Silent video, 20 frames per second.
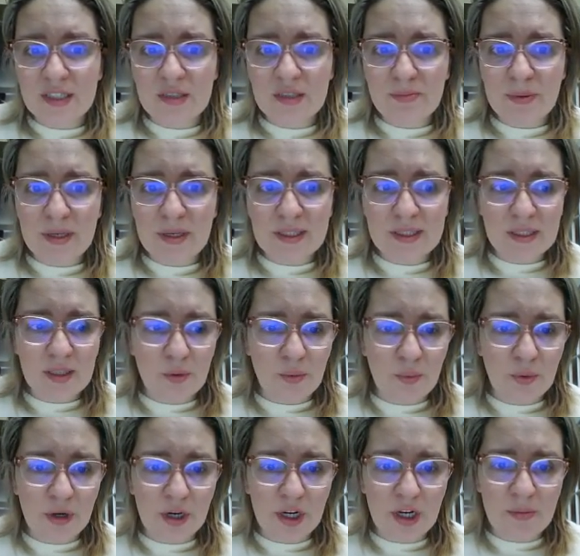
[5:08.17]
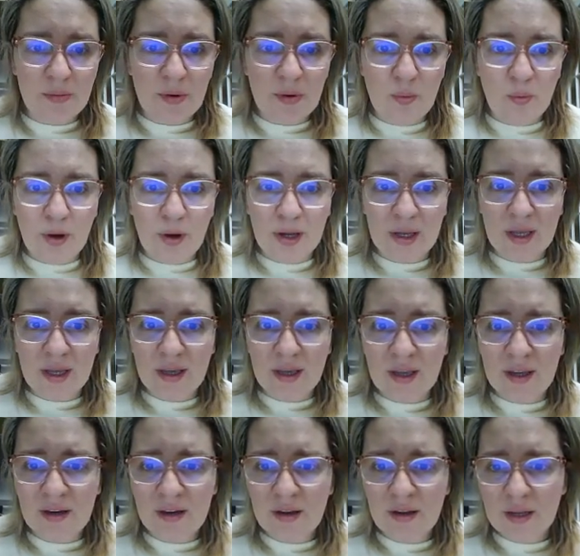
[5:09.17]
space that we're going to be working
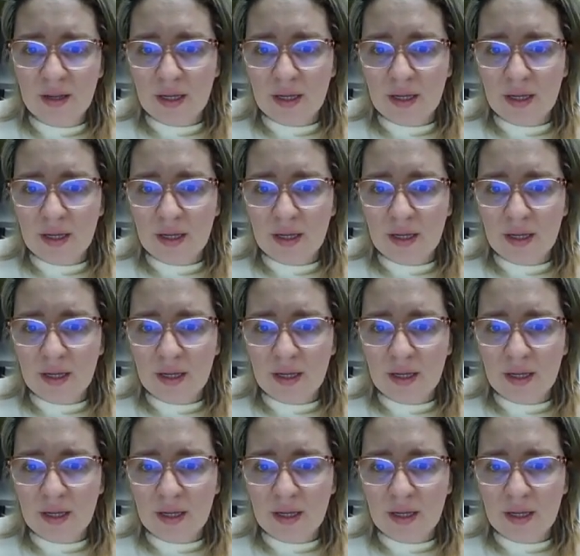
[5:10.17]
in.